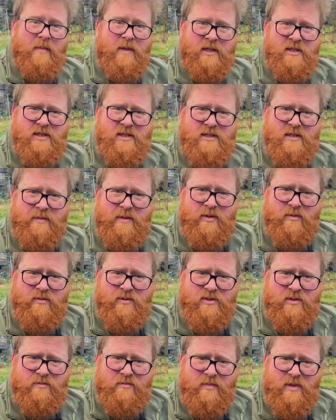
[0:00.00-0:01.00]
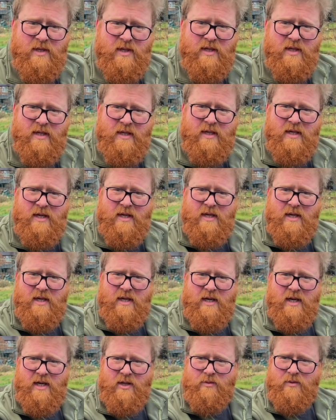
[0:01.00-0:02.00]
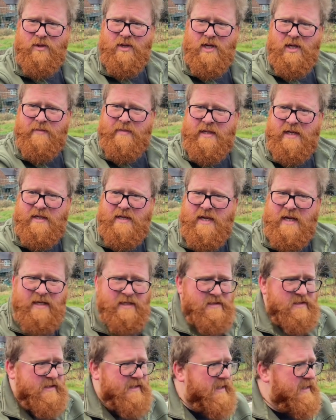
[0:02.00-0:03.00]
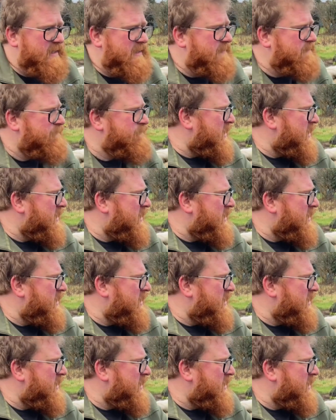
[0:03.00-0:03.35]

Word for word: As you see, we're doing some hard work and a bit of digging today.